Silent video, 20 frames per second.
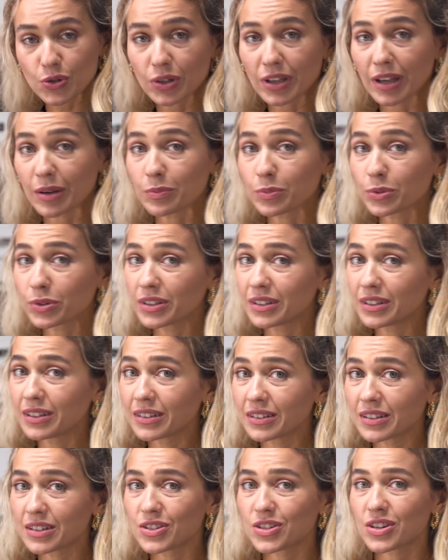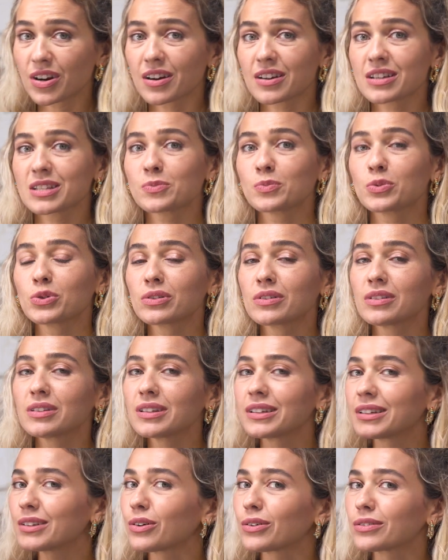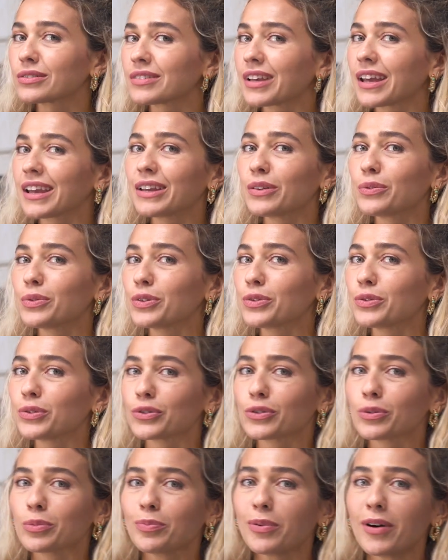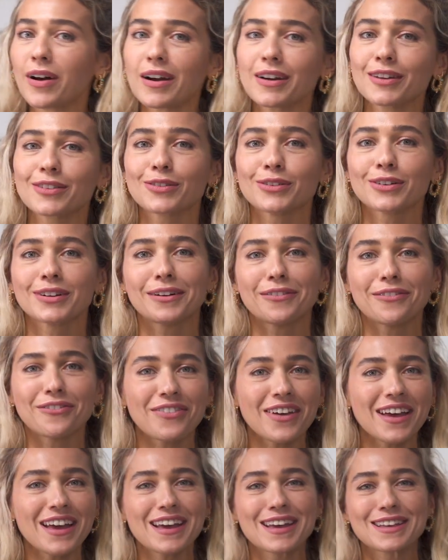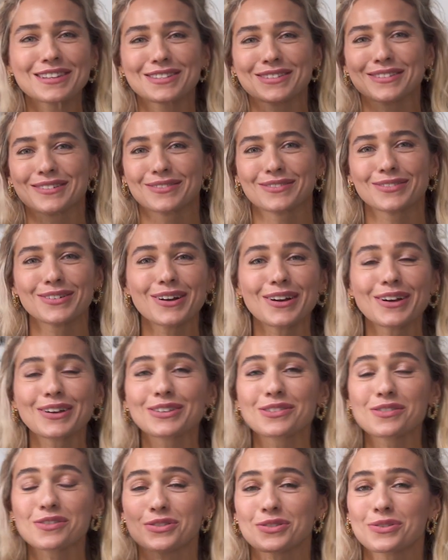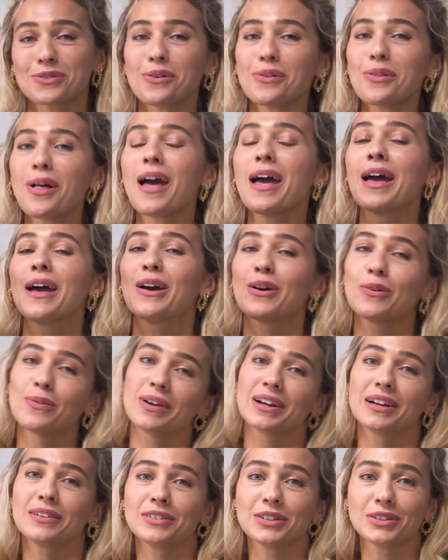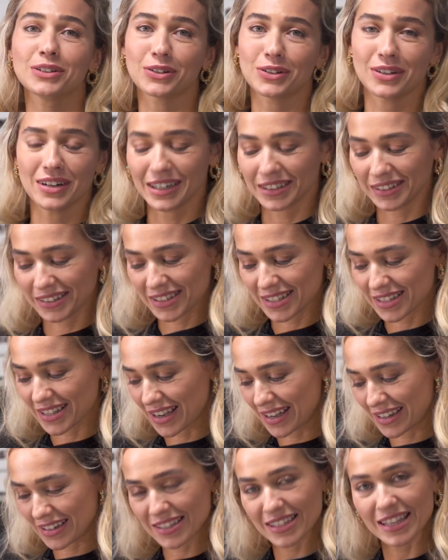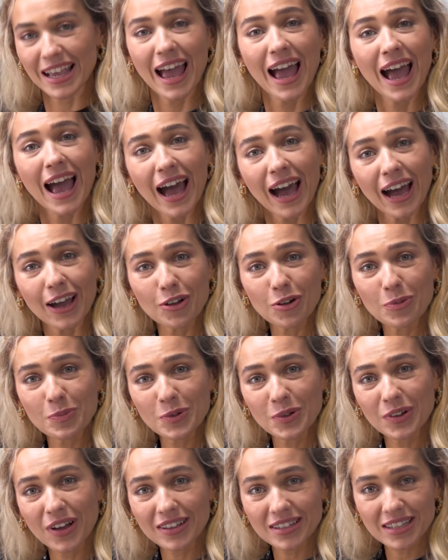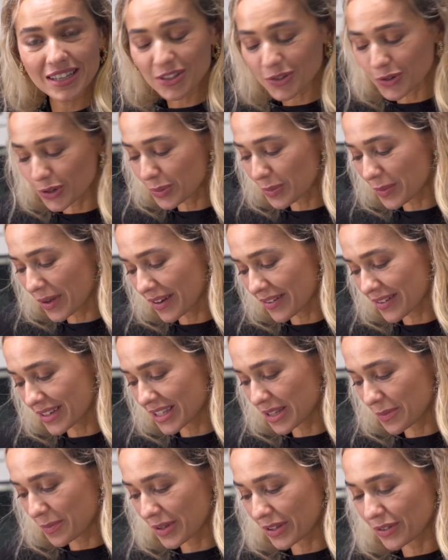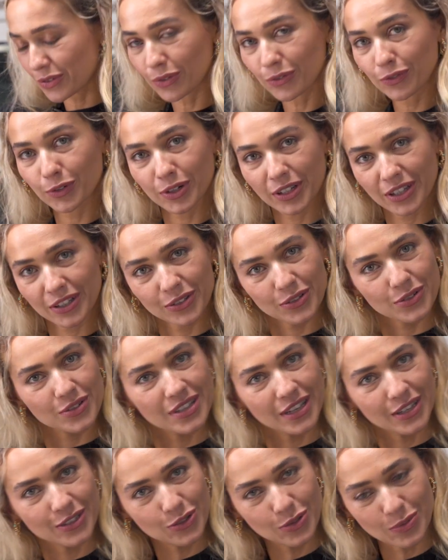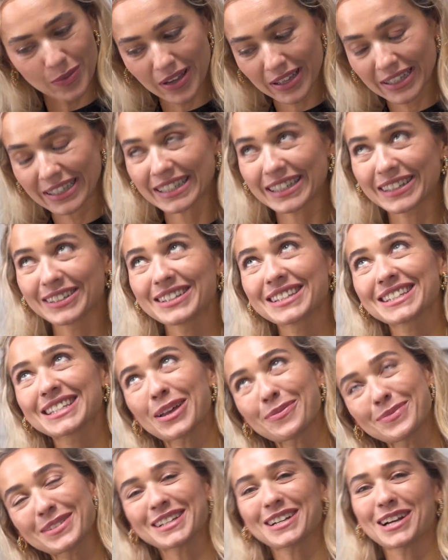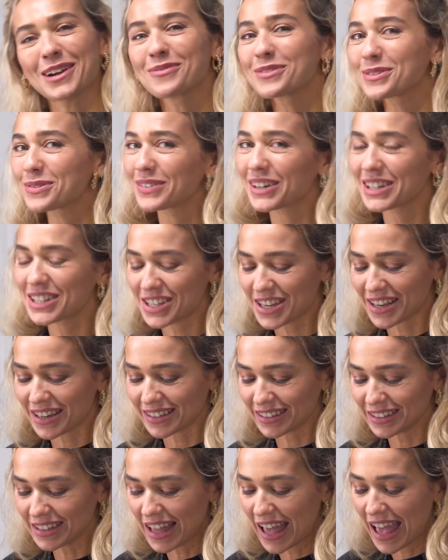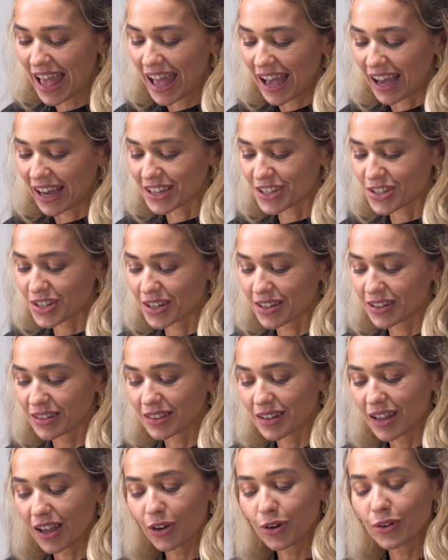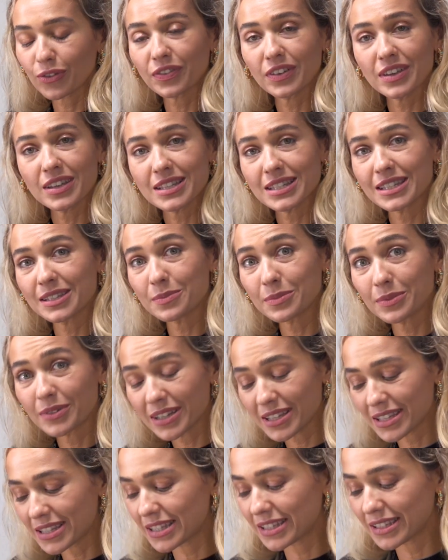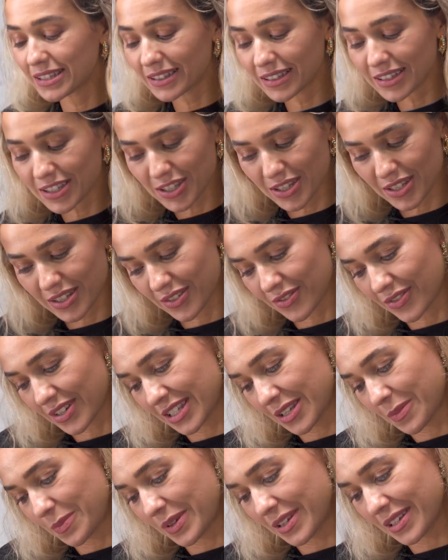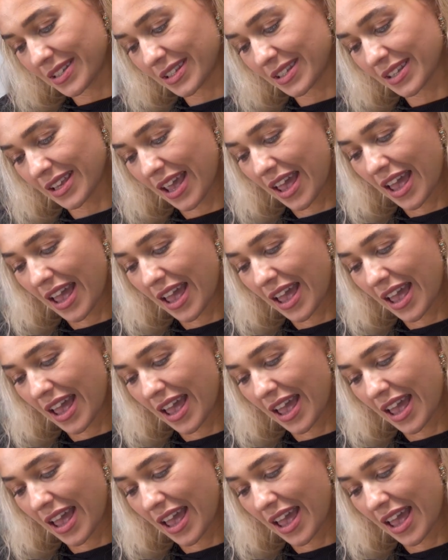You can put it in the jars, put the lid on, take it with you to park, to cafes, to work, to school, wherever your heart desires. I hope you guys enjoyed my recipe. Don't forget to subscribe to my channel. I share a lot of easy, breezy, delicious recipes.